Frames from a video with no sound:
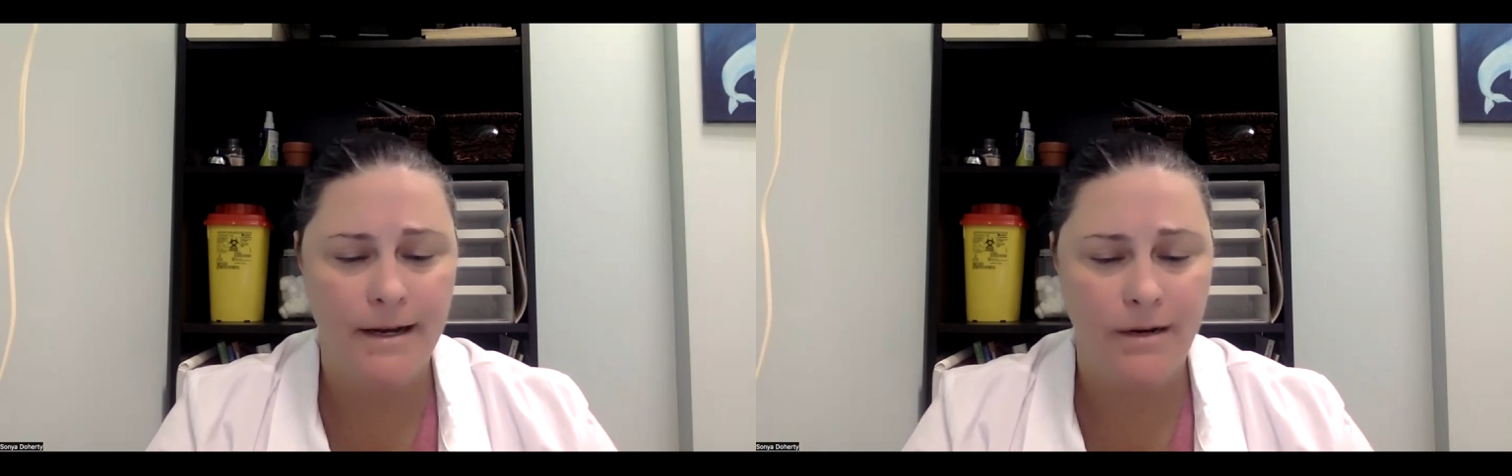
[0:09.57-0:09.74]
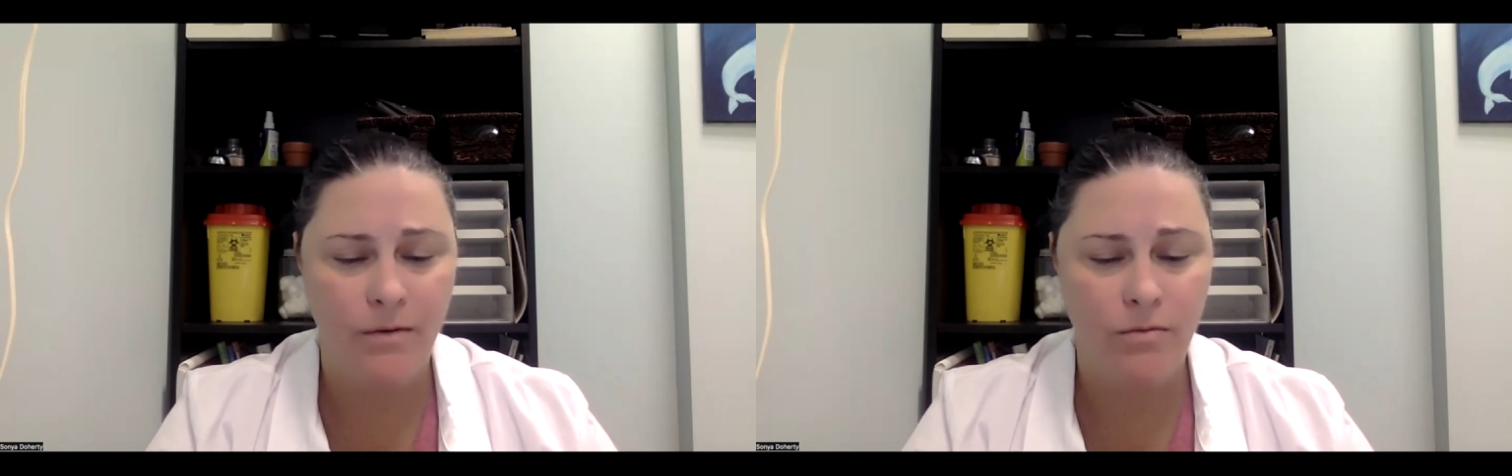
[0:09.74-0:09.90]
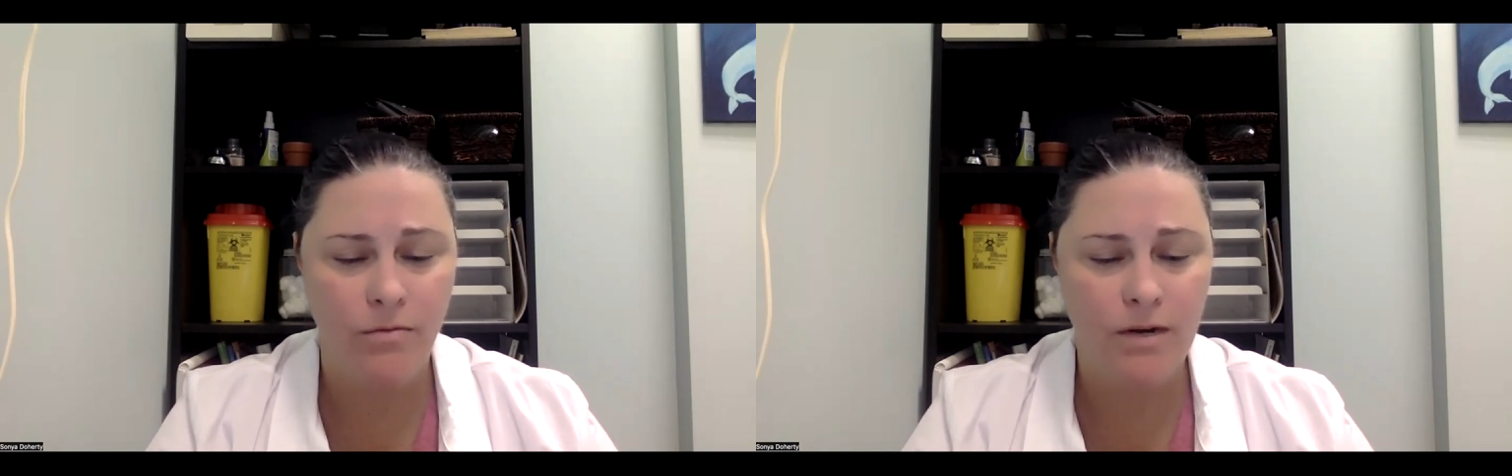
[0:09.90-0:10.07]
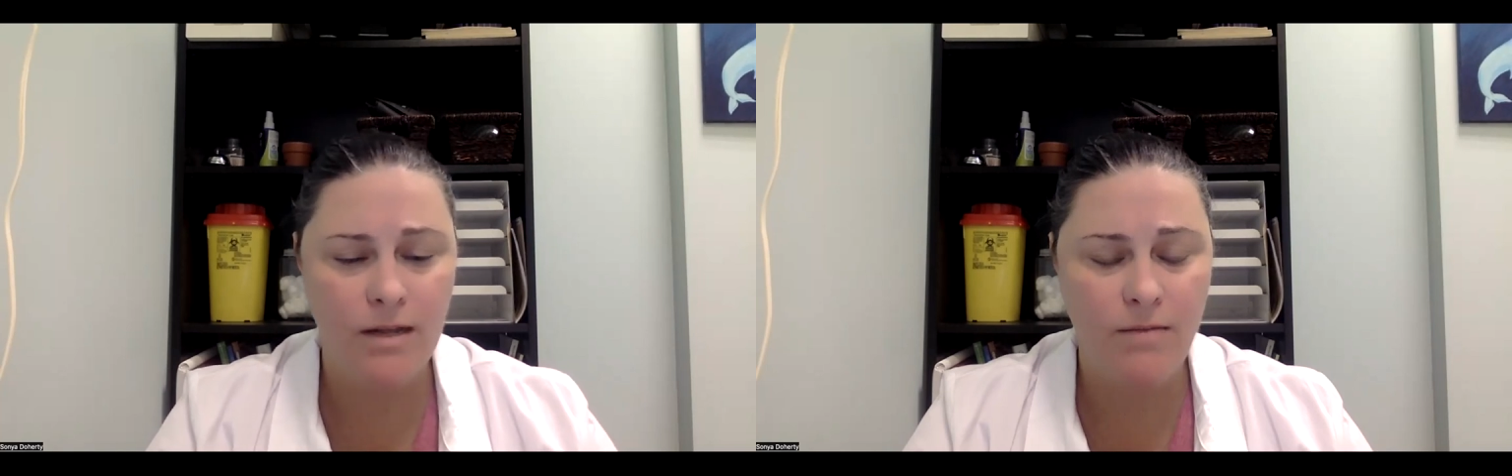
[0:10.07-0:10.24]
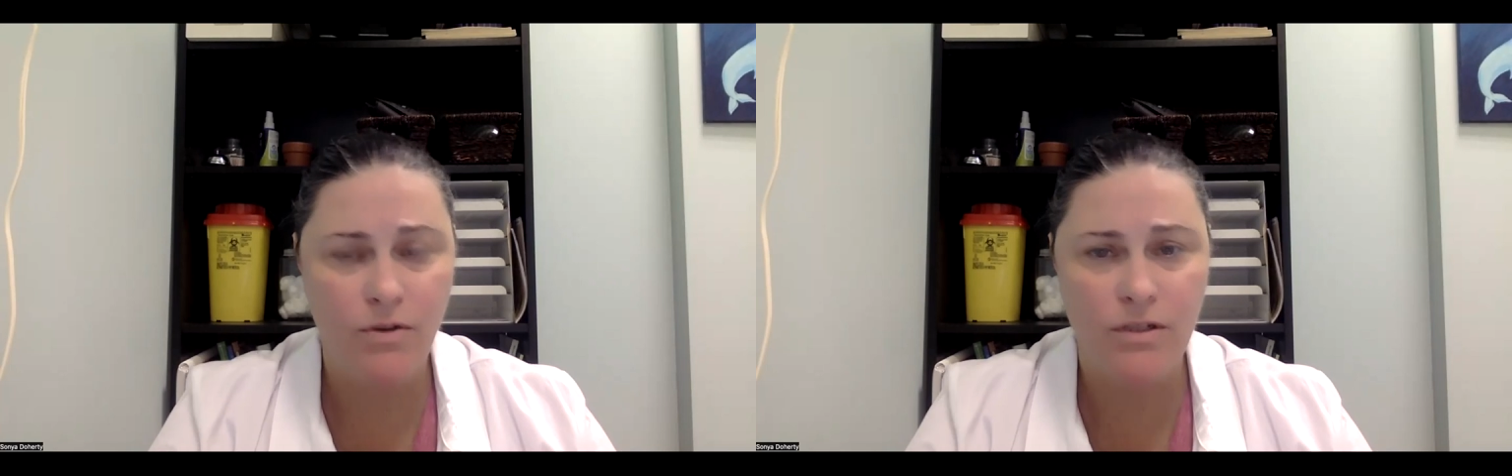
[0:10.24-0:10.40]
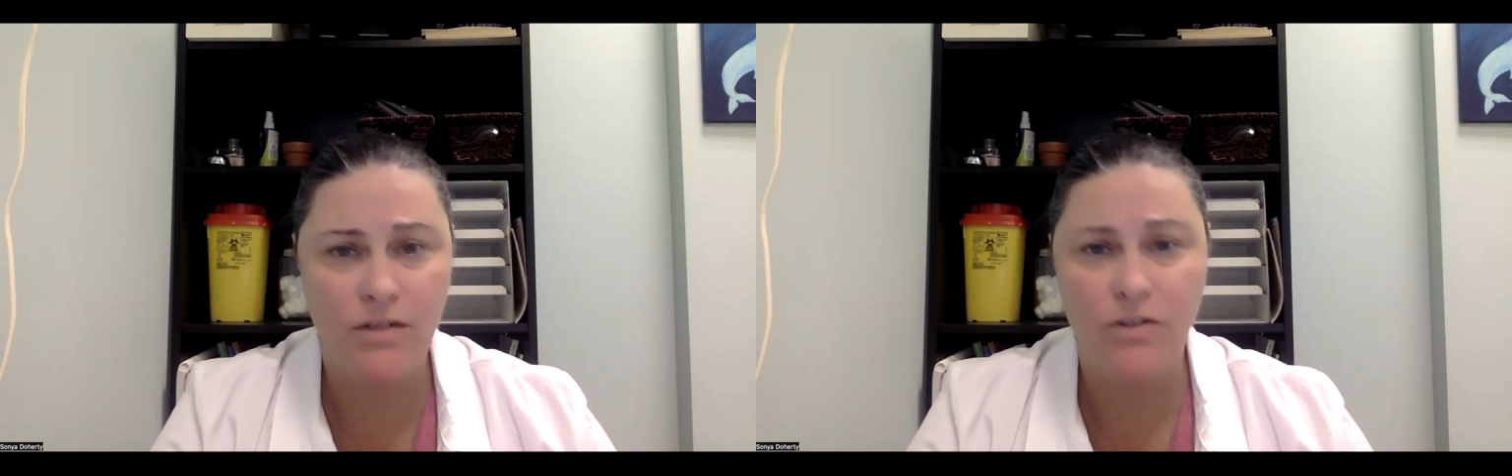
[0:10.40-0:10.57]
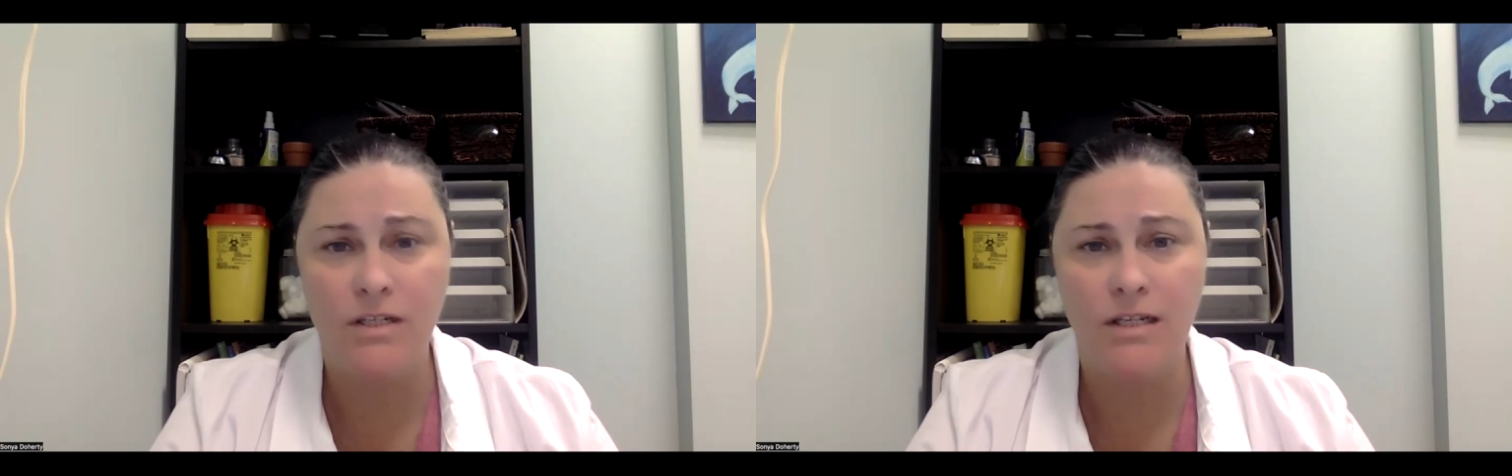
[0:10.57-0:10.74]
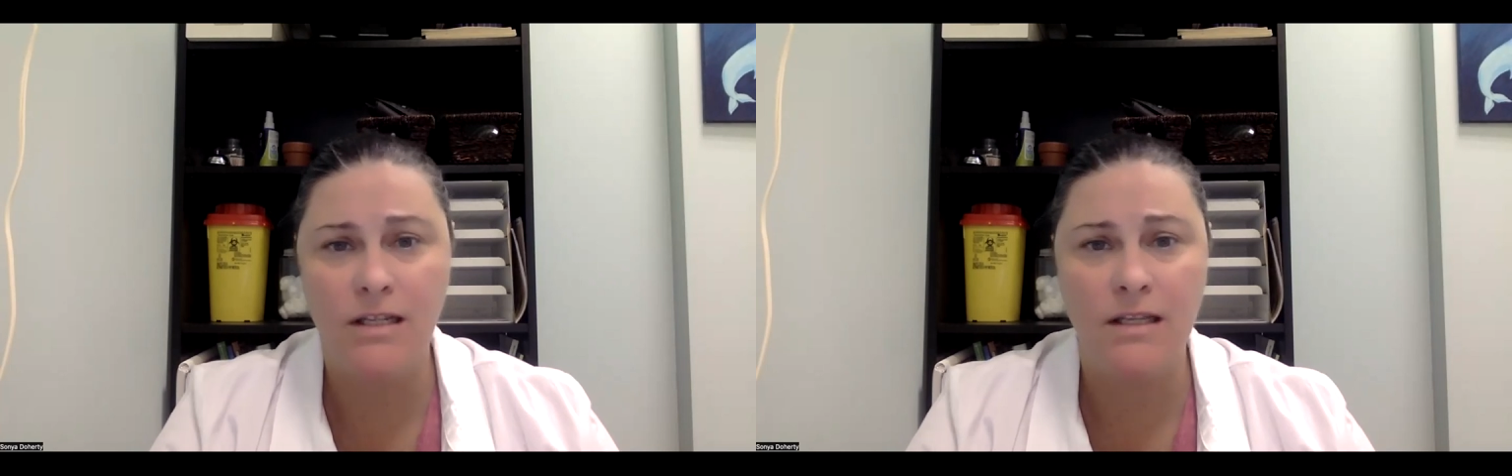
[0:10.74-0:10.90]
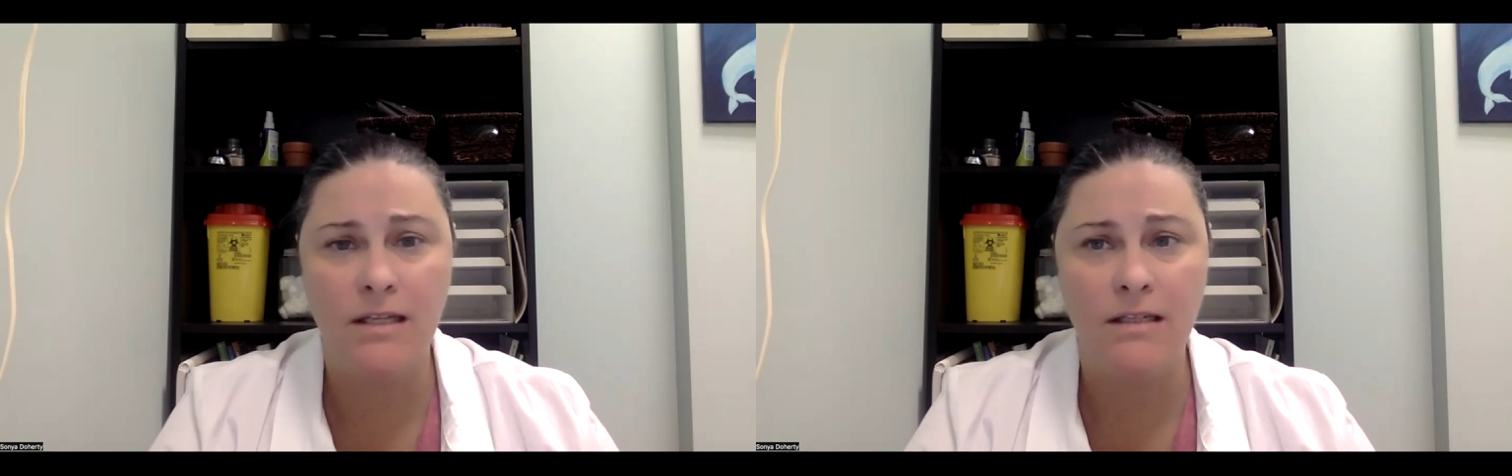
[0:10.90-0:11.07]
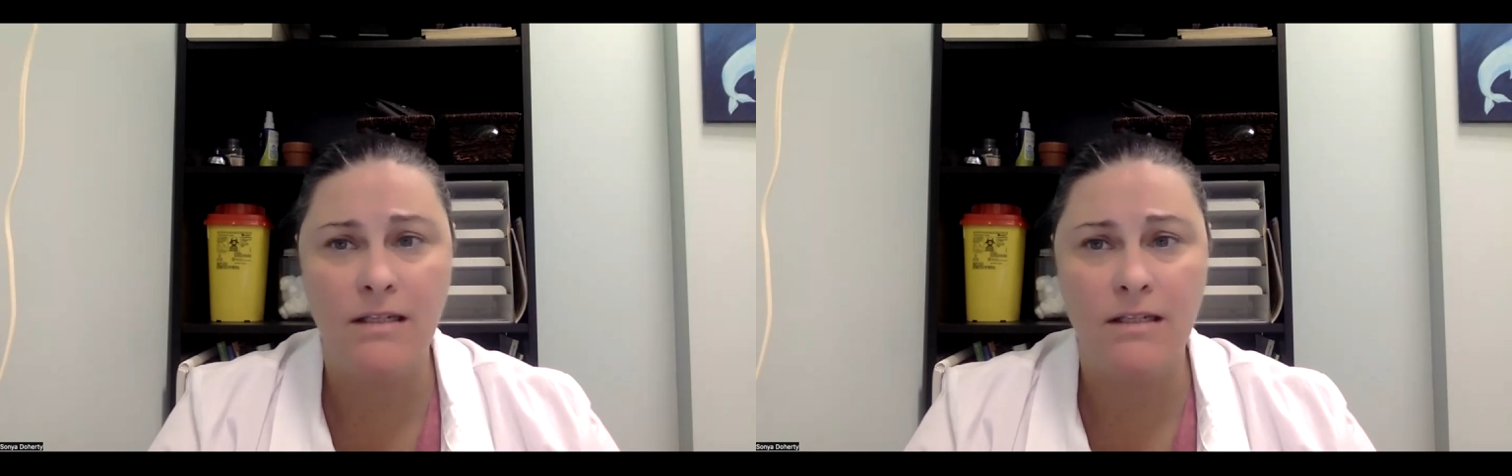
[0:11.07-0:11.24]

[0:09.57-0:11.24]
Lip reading: One of the most interesting things